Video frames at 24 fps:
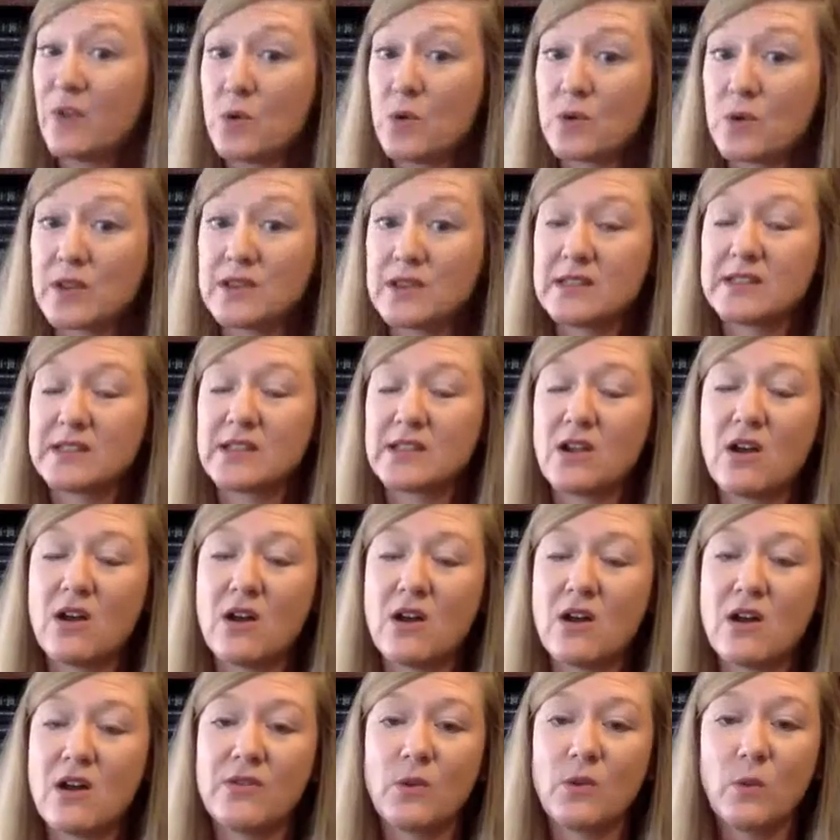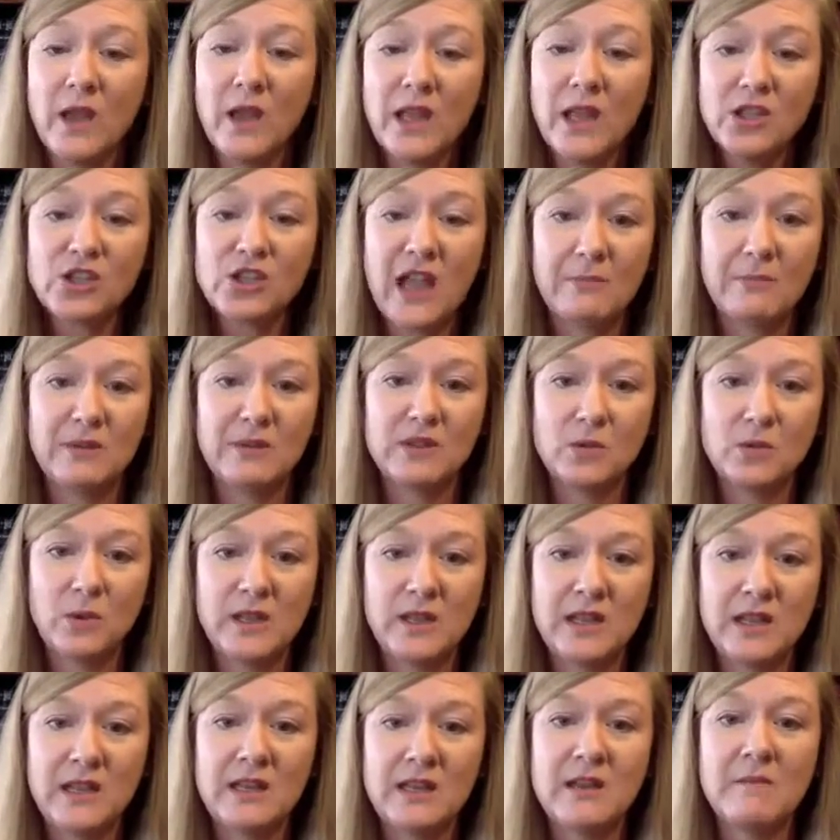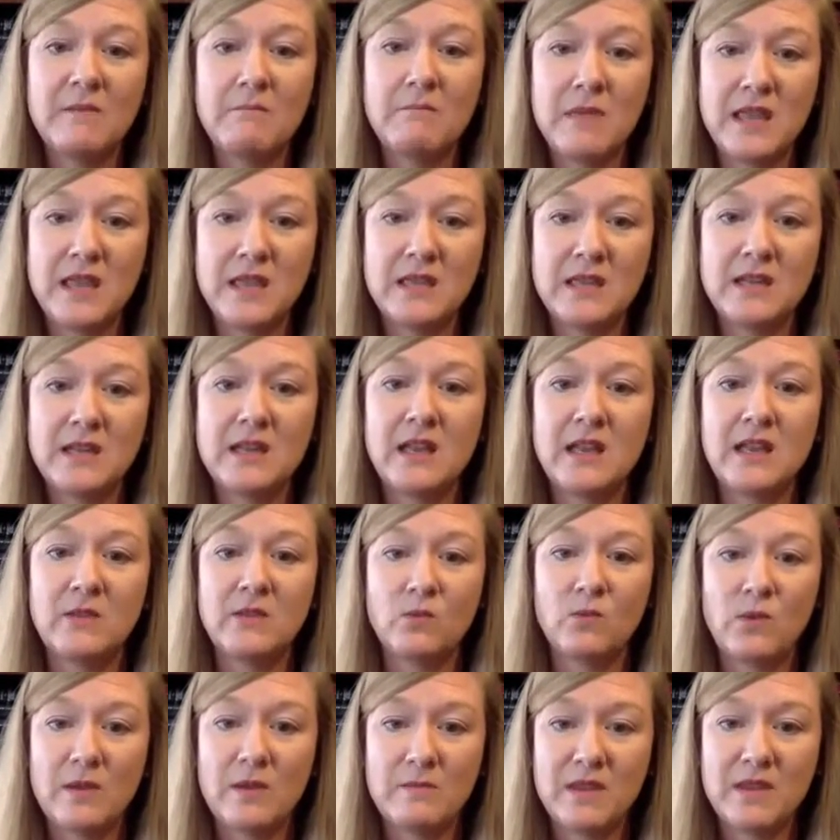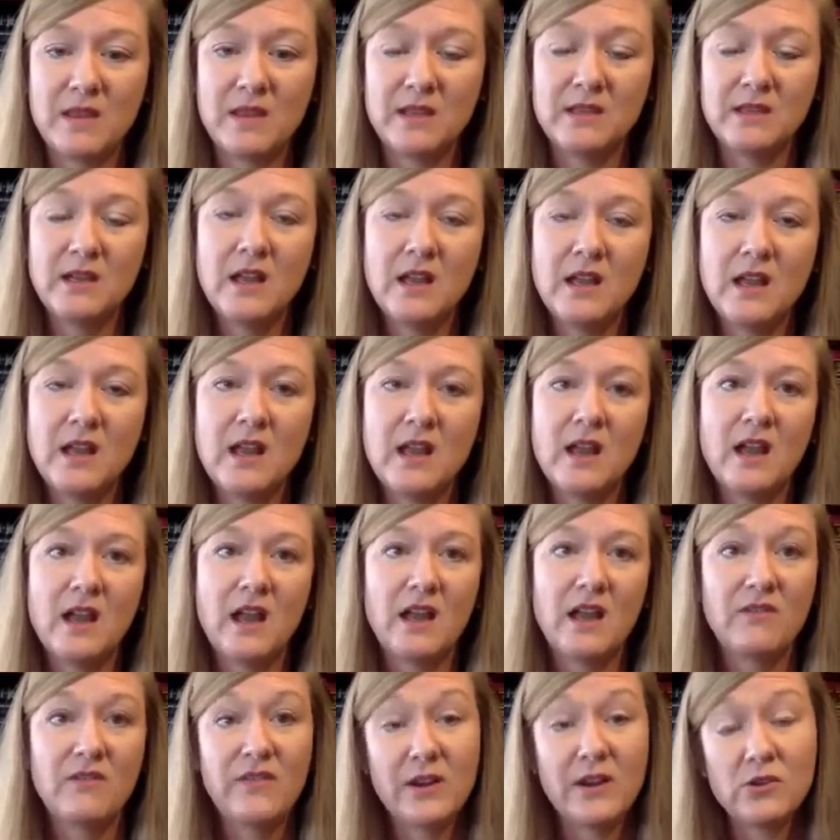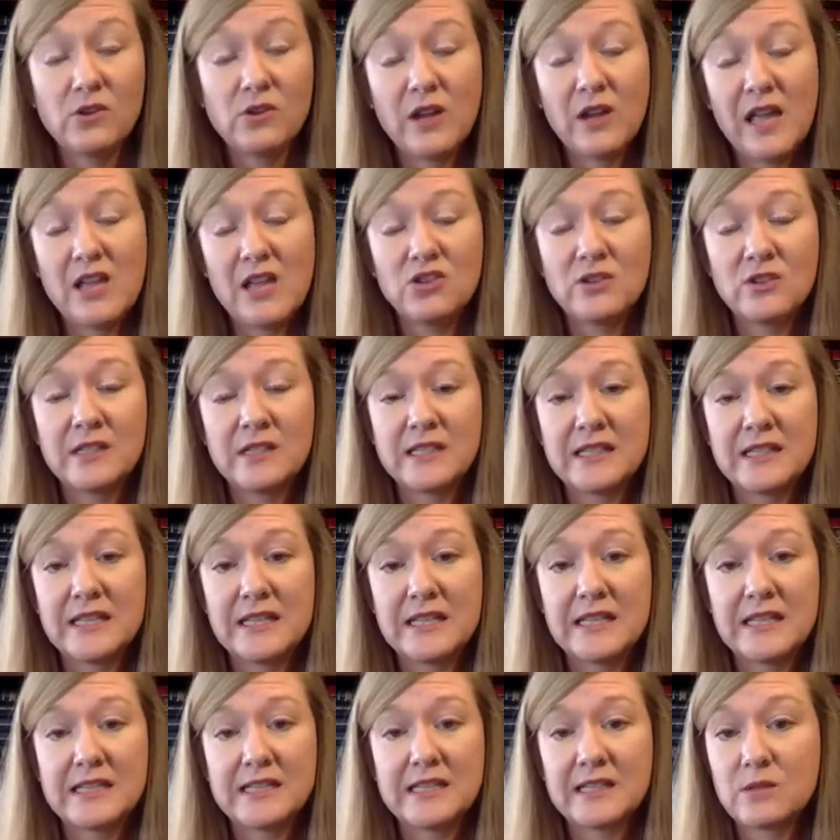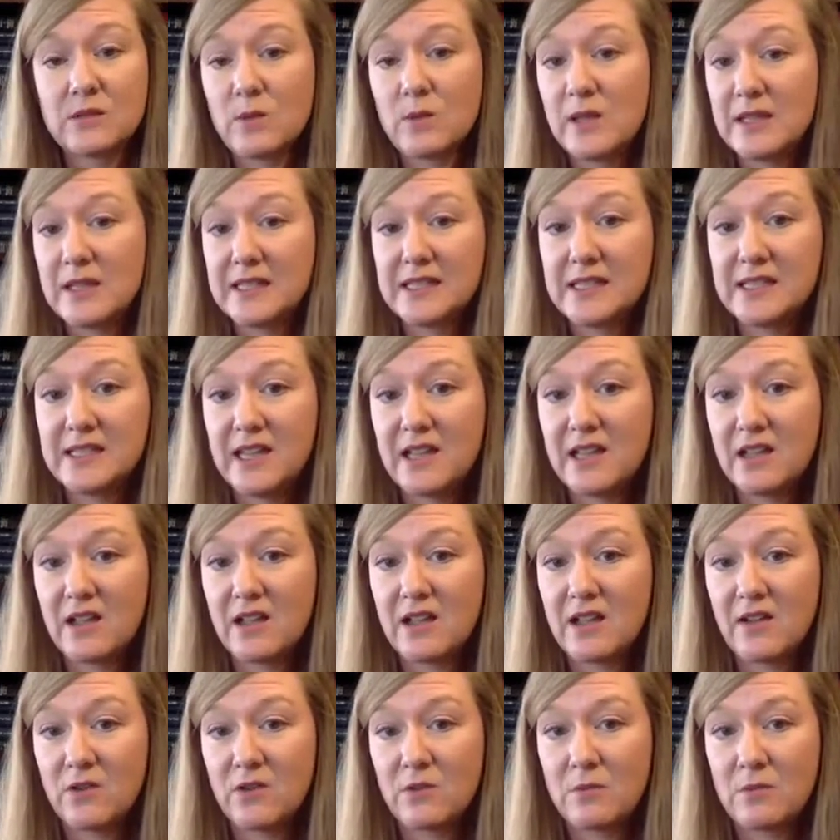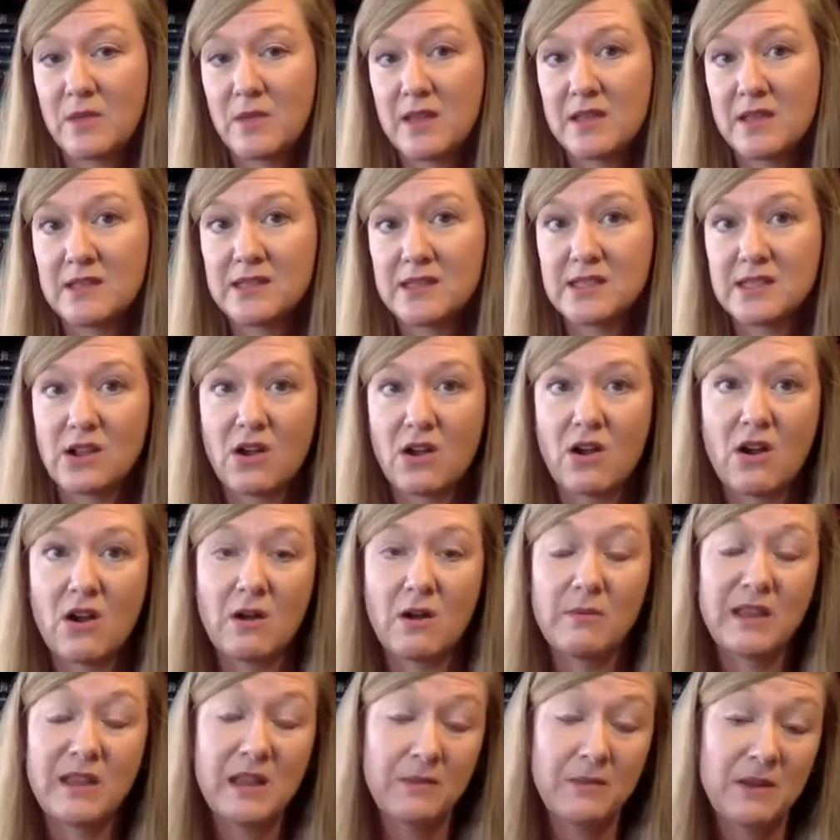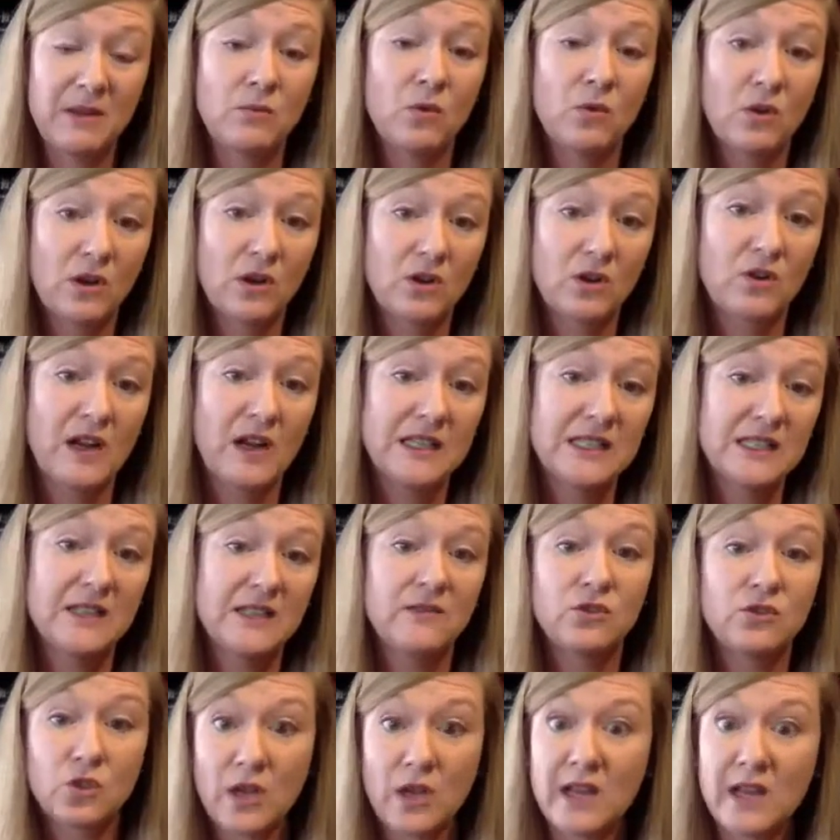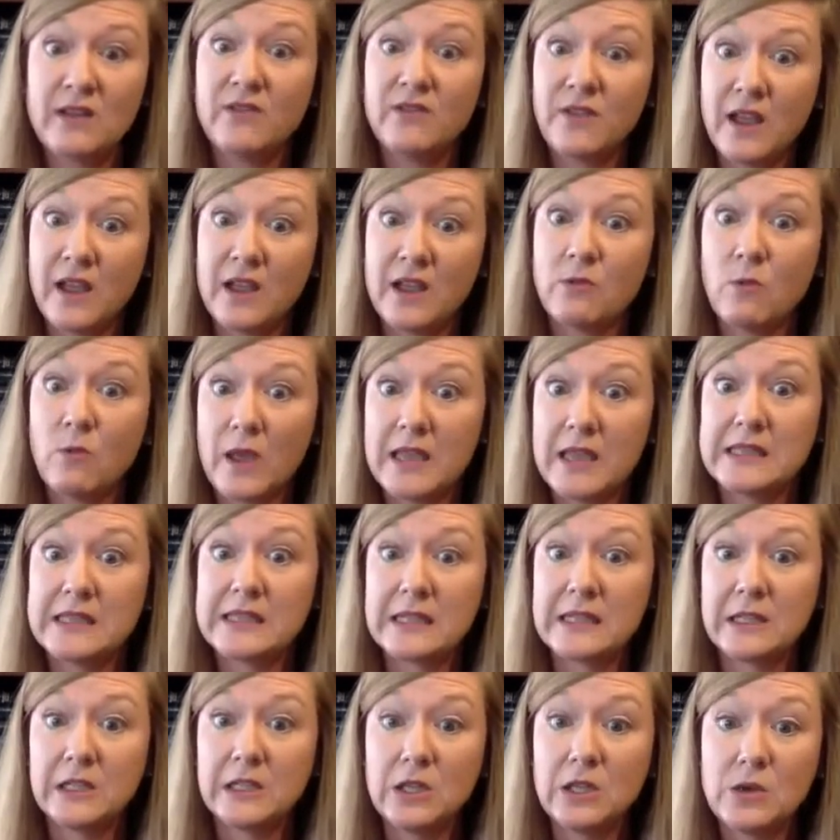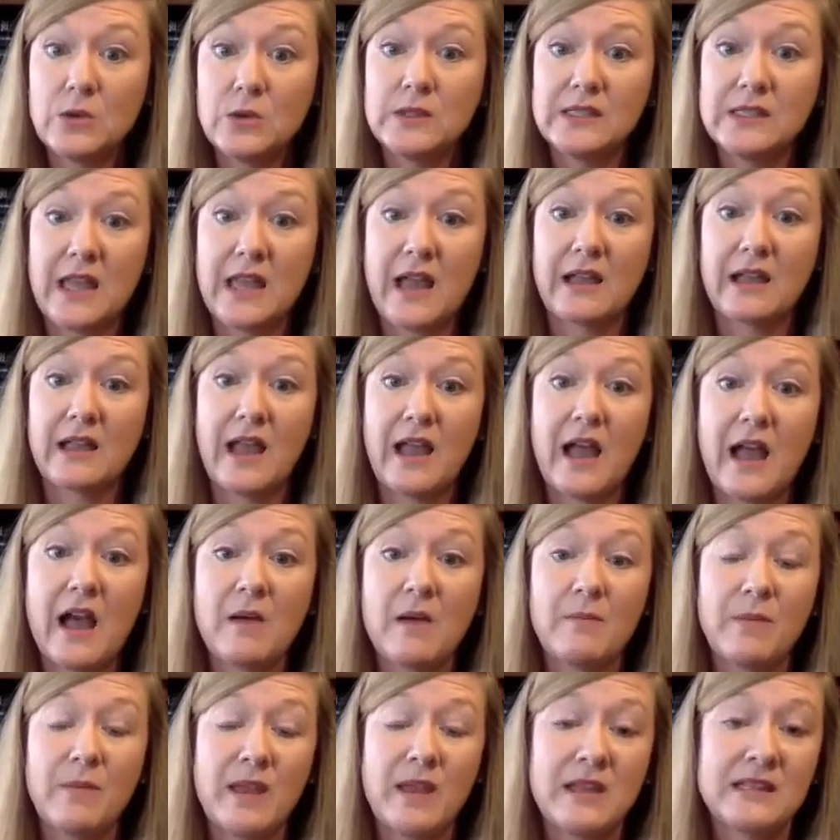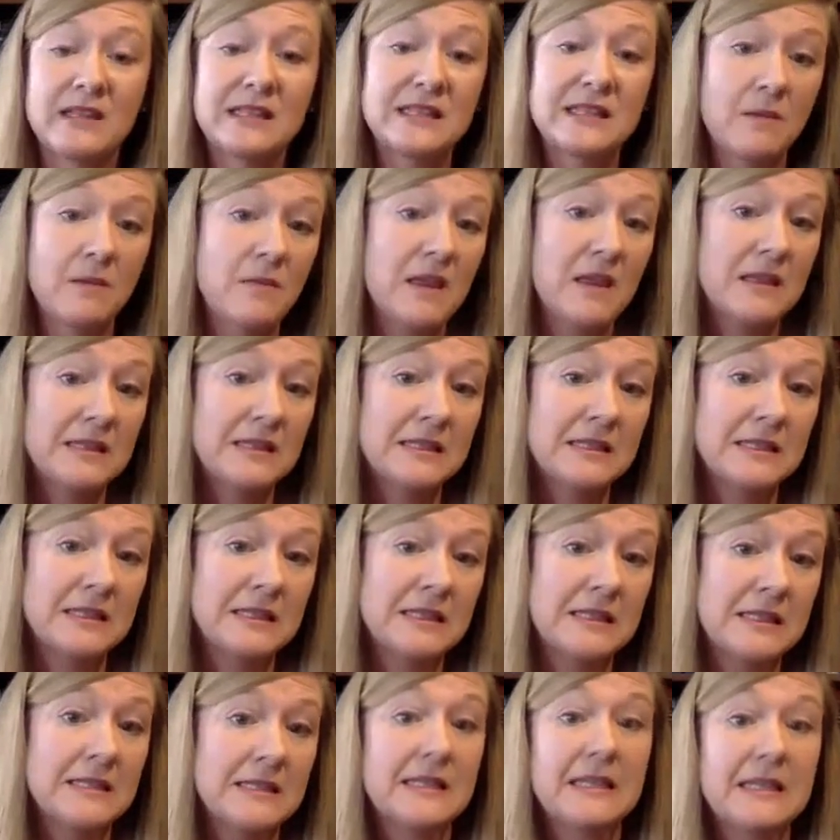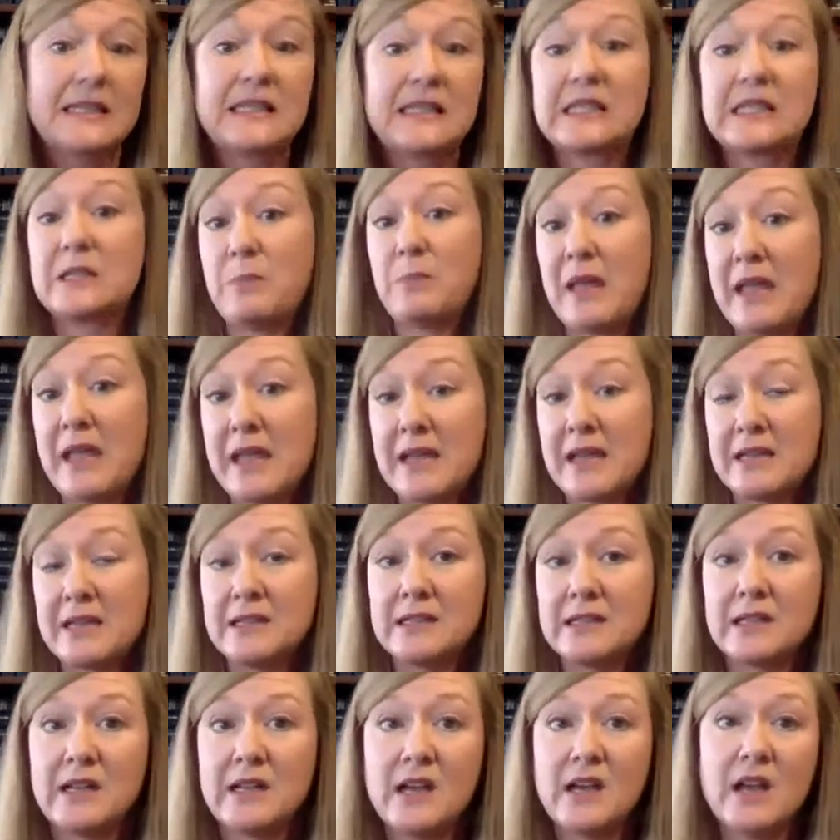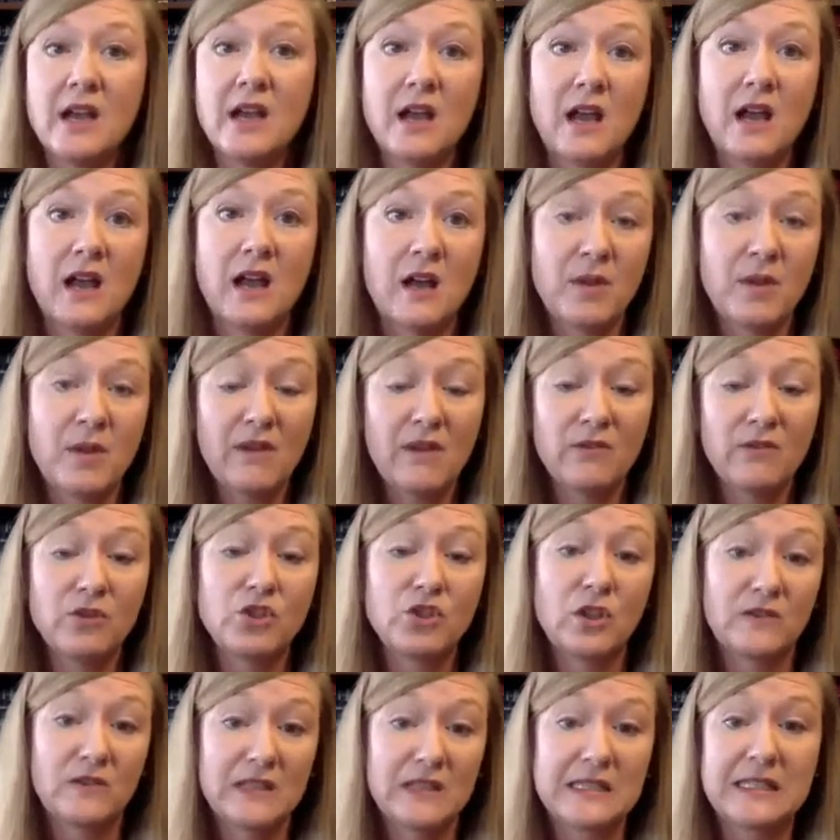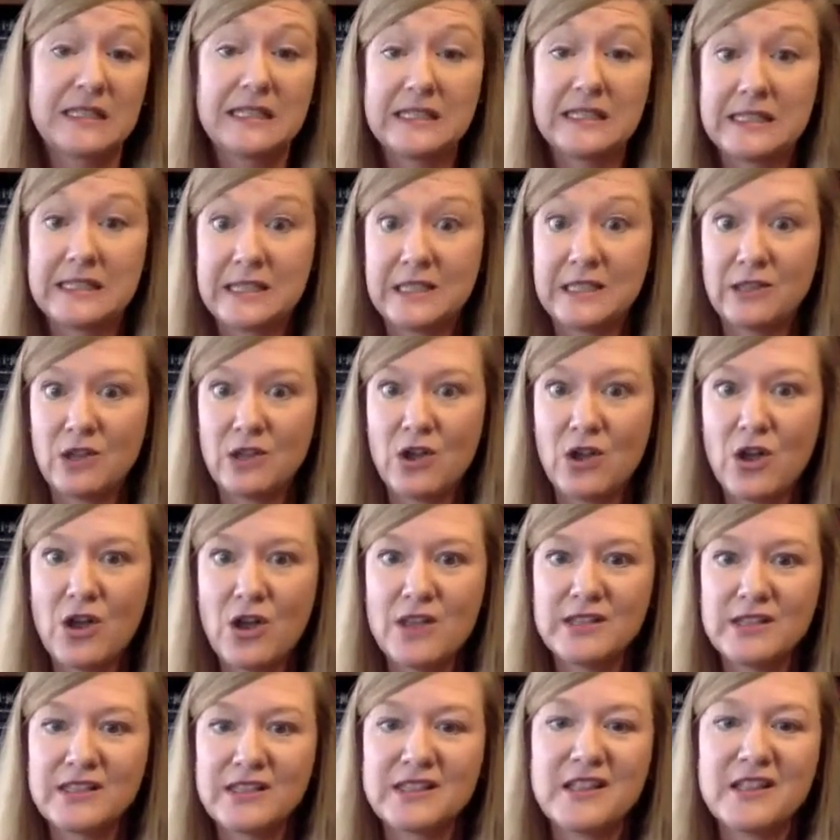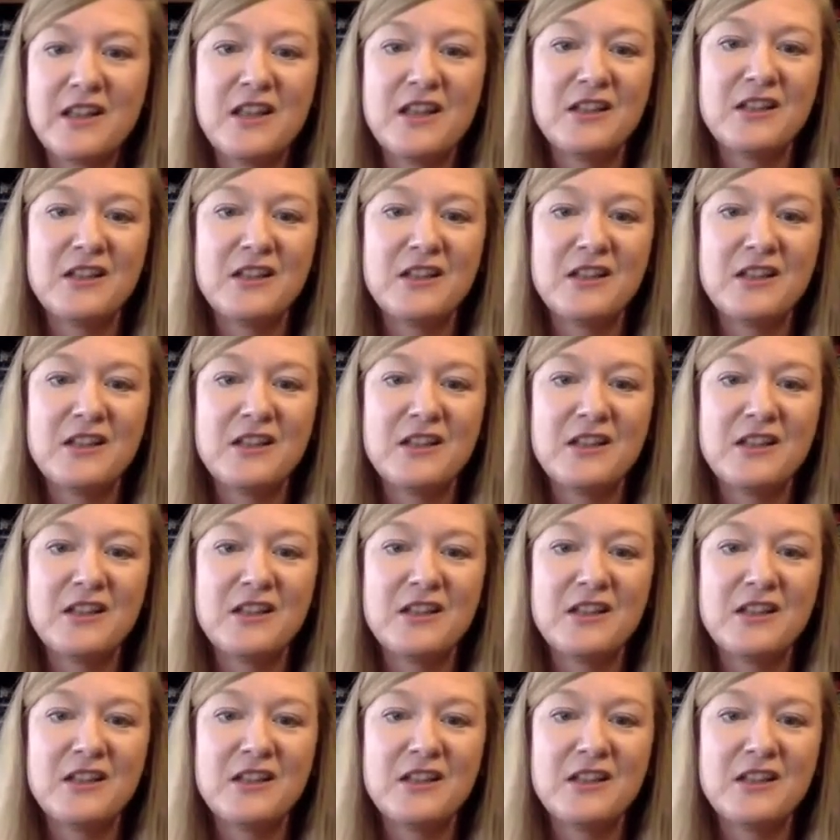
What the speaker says: focus on the wage gap between men and women, federal agencies as well as state governments are becoming more aggressive in trying to find ways to close that gap and in some instances expand coverage of existing laws.